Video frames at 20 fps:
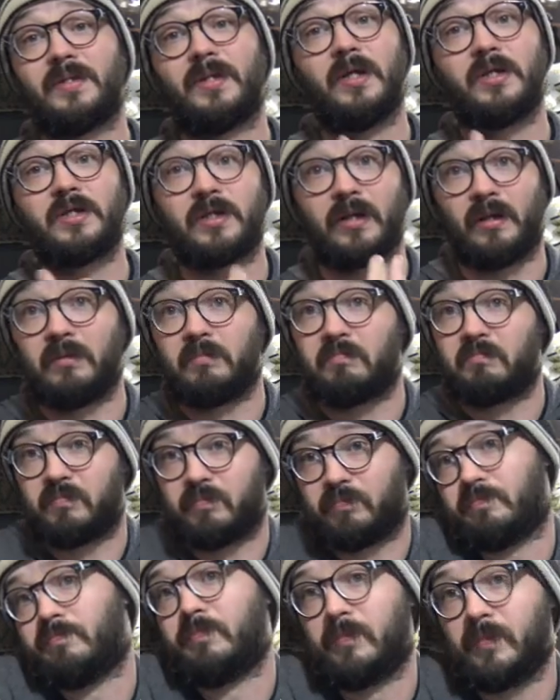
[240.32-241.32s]
such,
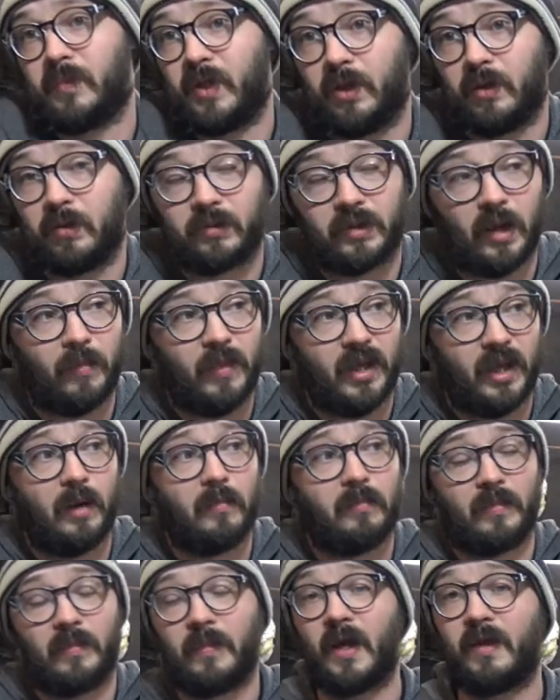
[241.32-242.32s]
coming
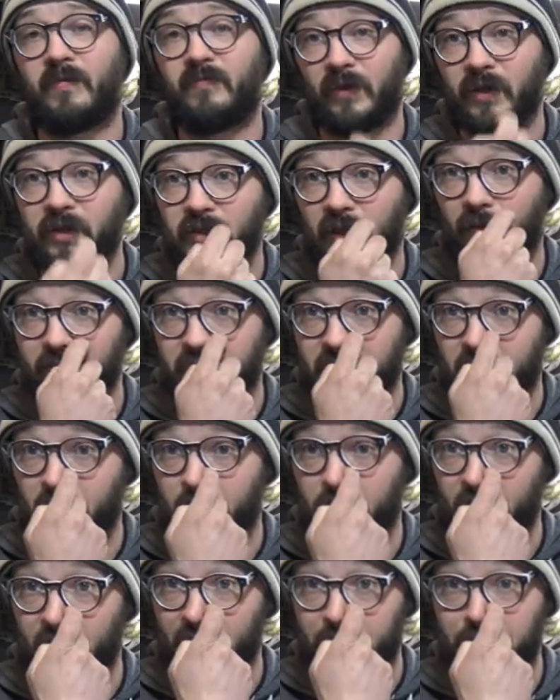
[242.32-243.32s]
up in my free time is going
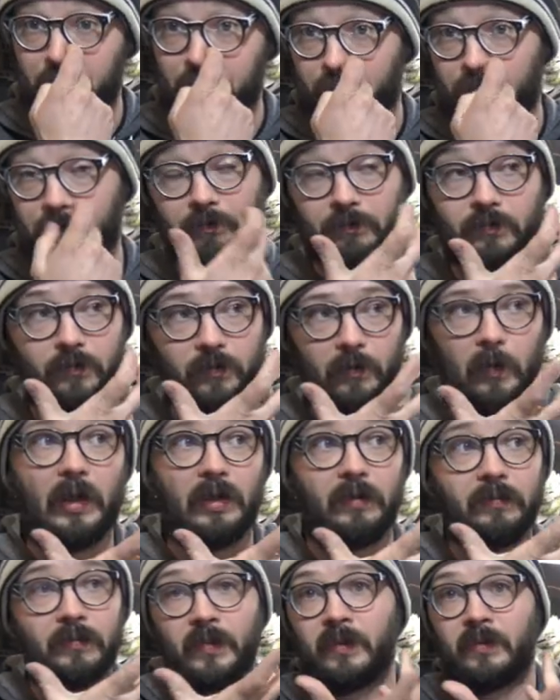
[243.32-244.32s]
to be,
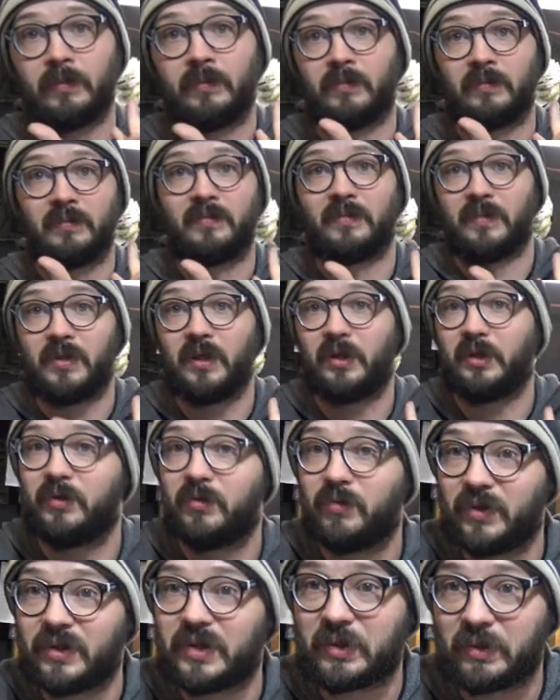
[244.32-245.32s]
well,
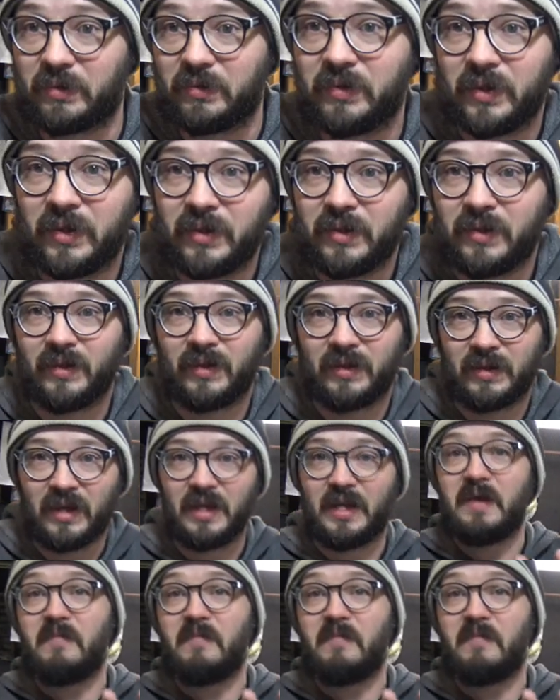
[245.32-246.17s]
dealing with an